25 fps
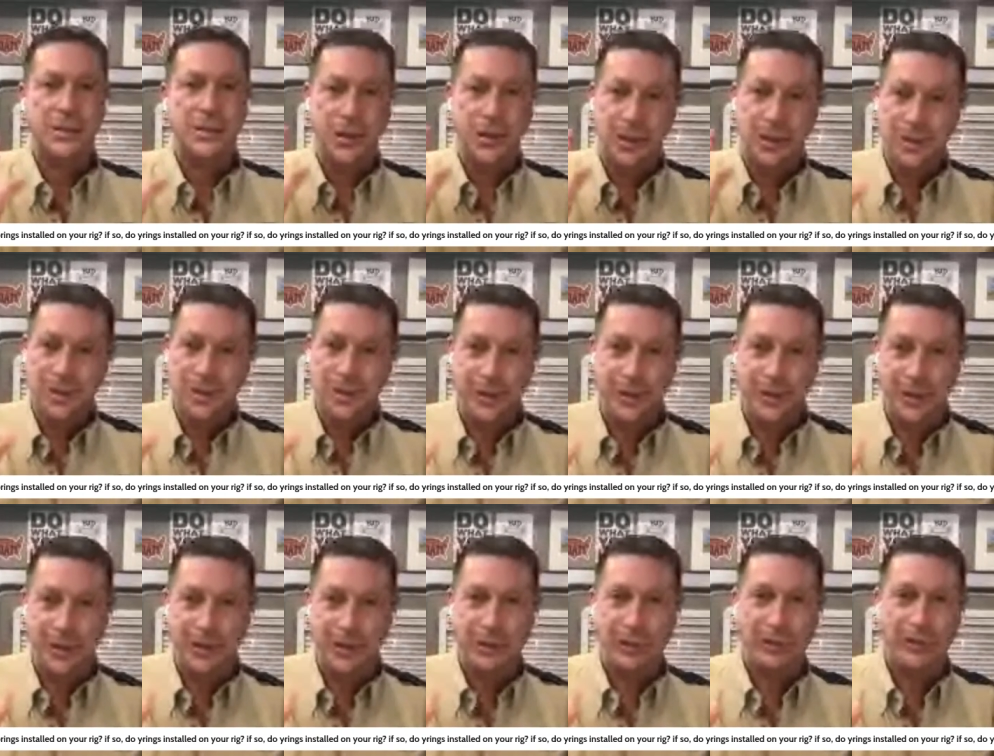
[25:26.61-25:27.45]
Saw some
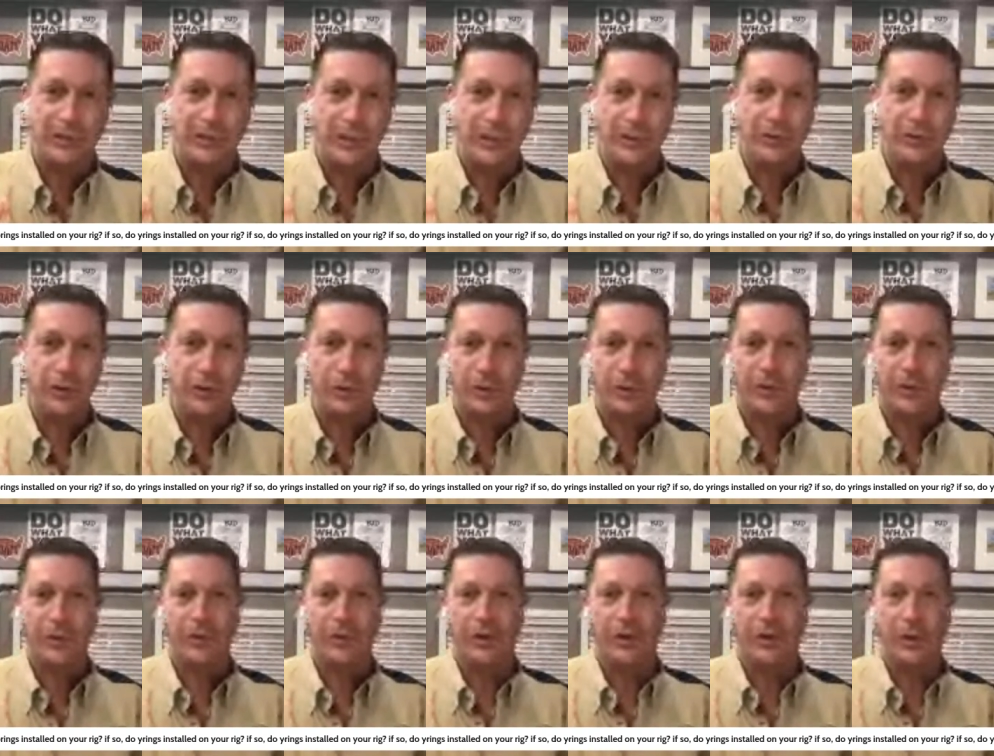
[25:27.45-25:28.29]
videos from
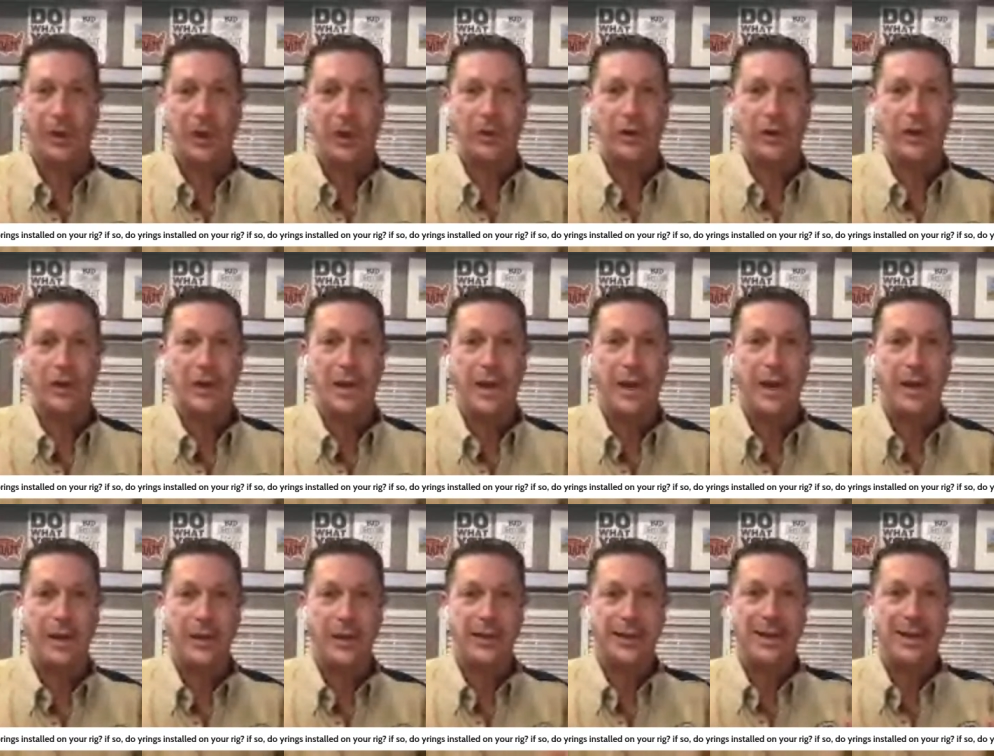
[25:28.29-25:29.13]
YouTubers about it,
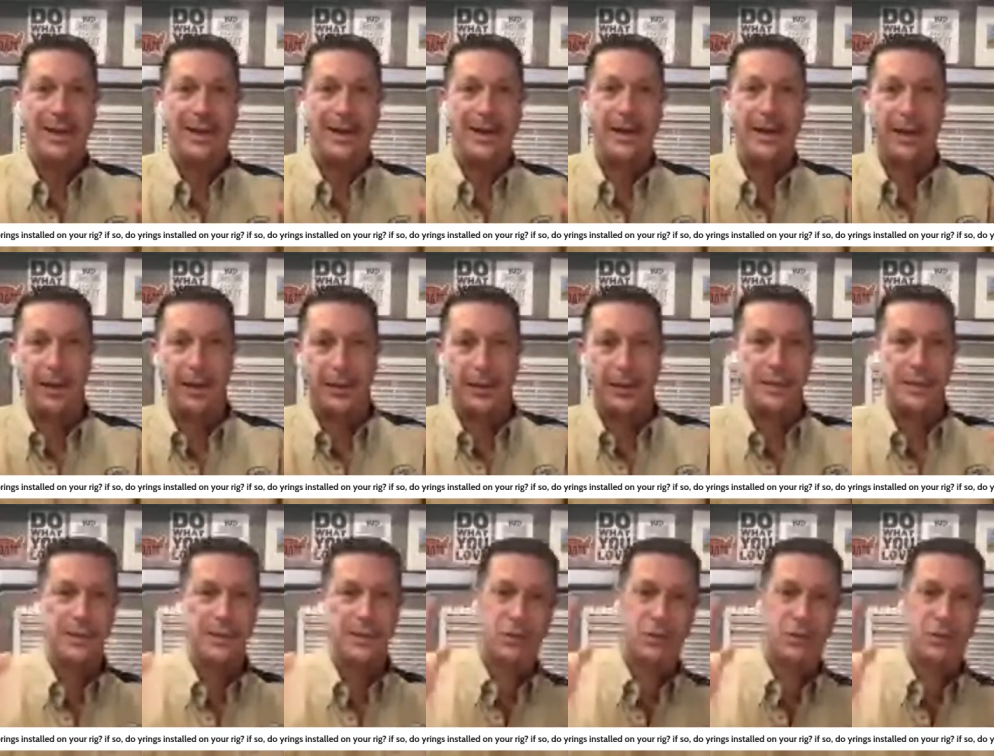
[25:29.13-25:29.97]
and it and
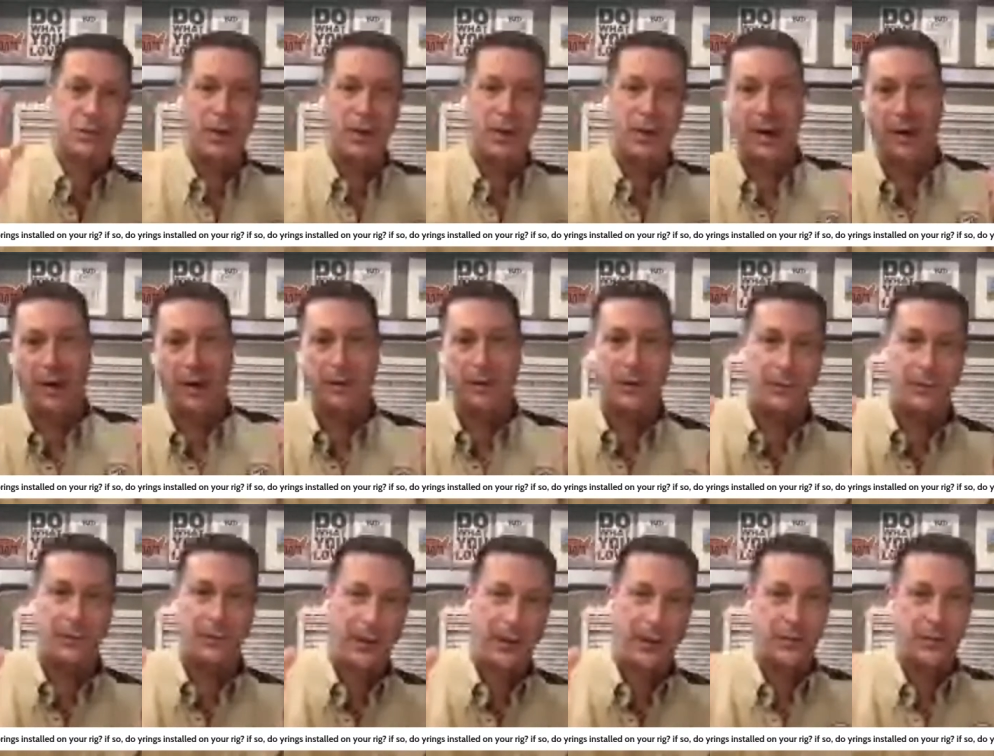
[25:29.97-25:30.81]
it did sway.
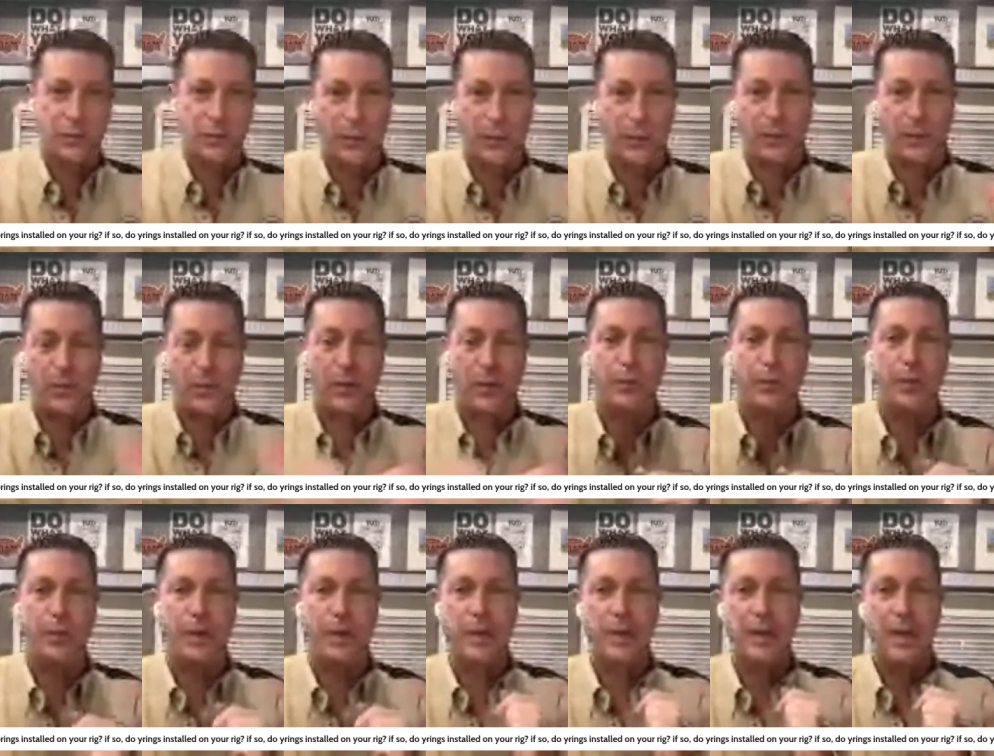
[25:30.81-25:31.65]
The van swayed
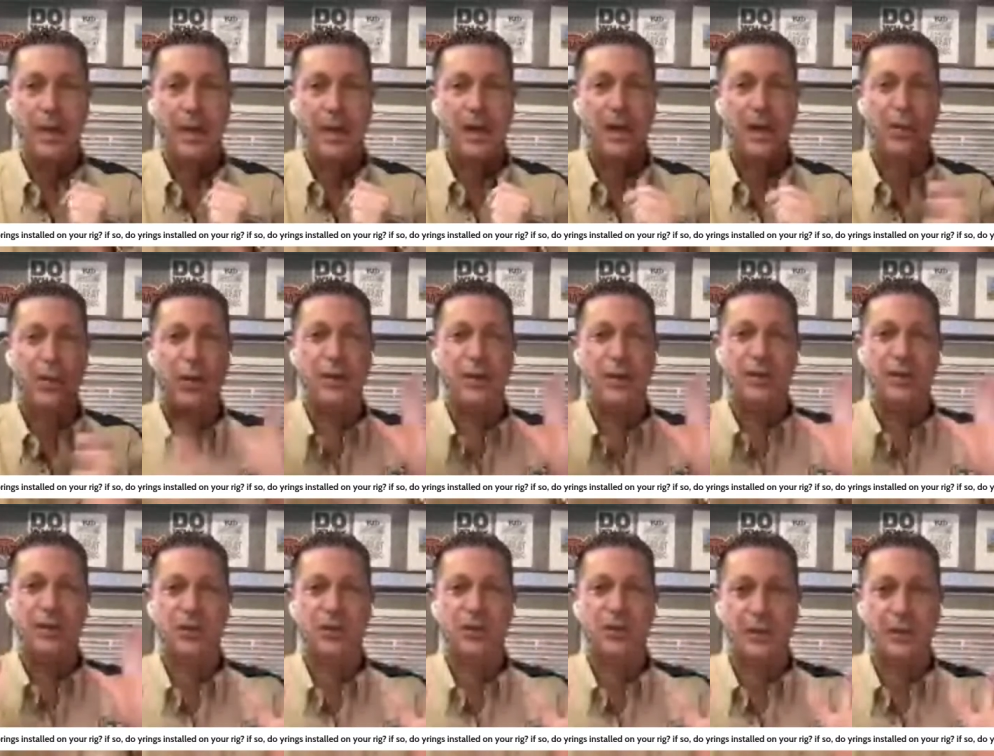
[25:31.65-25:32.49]
quite a bit. I
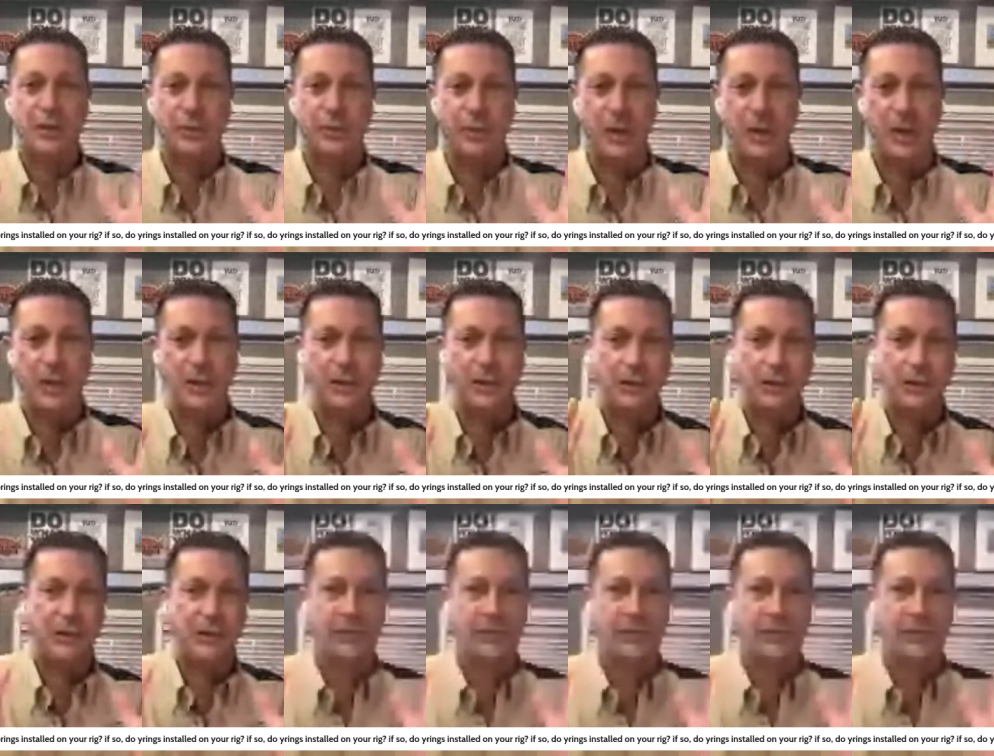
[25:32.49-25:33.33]
wanted a stiffer ride,
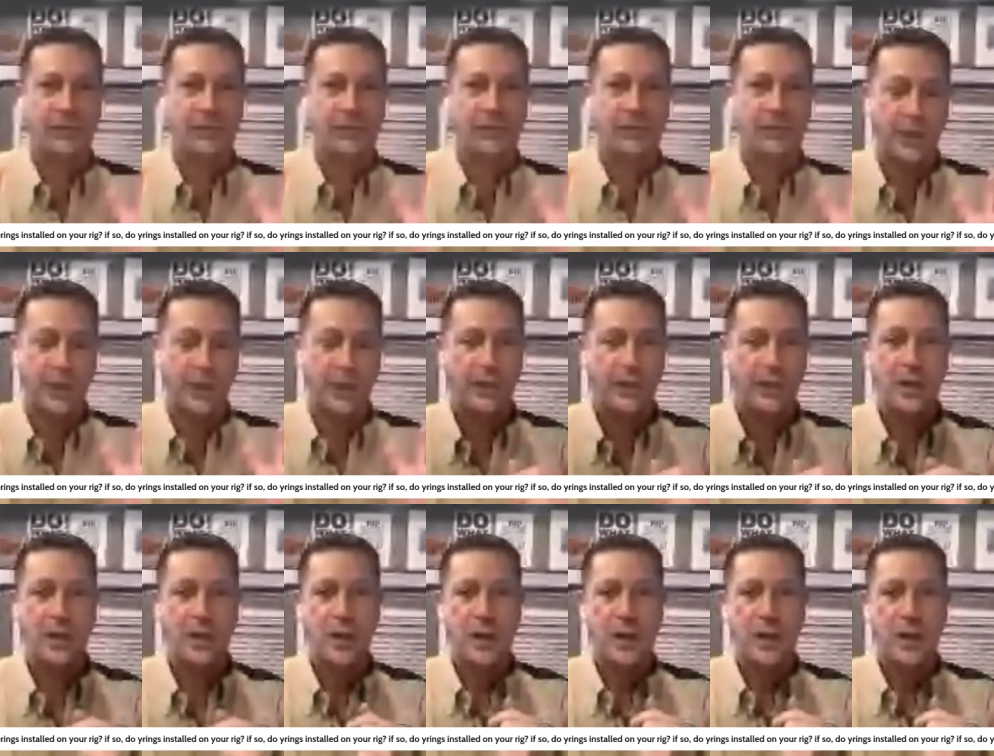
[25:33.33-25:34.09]
less sway.